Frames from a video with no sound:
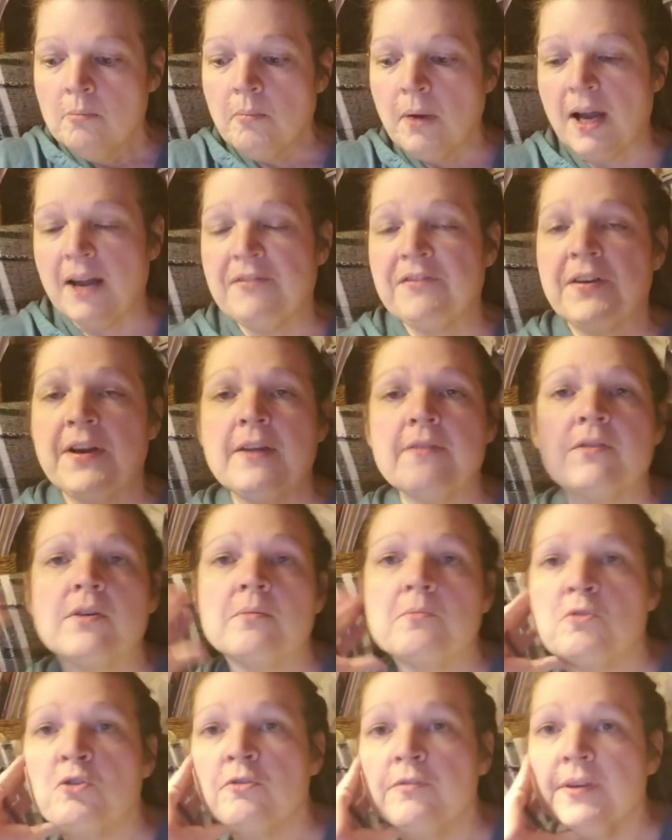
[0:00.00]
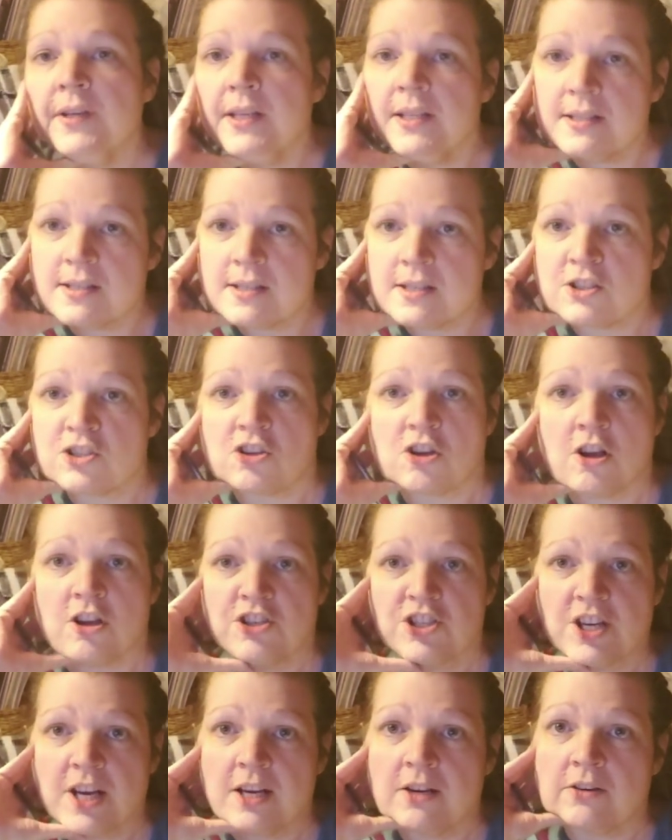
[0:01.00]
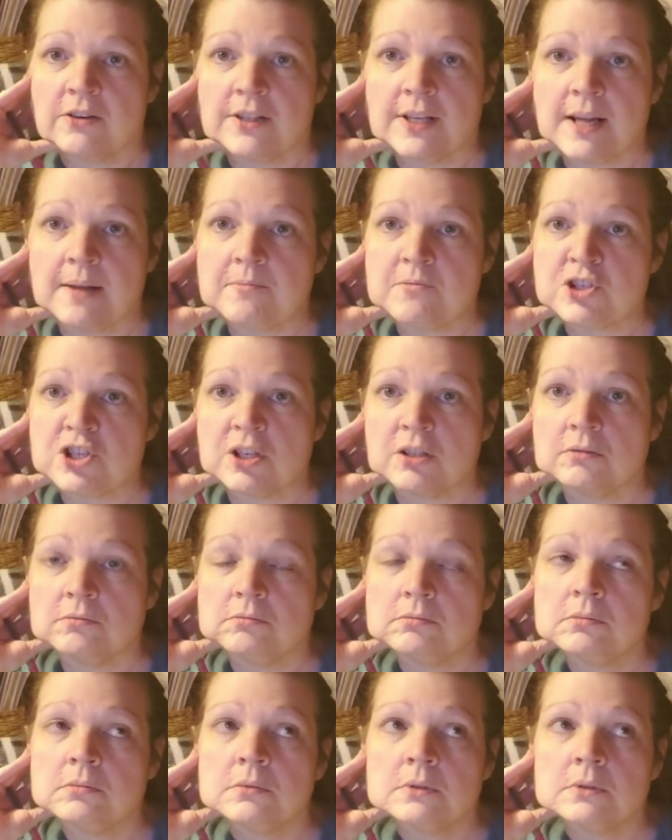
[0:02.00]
My favorite movie is The Shawshank Redemption.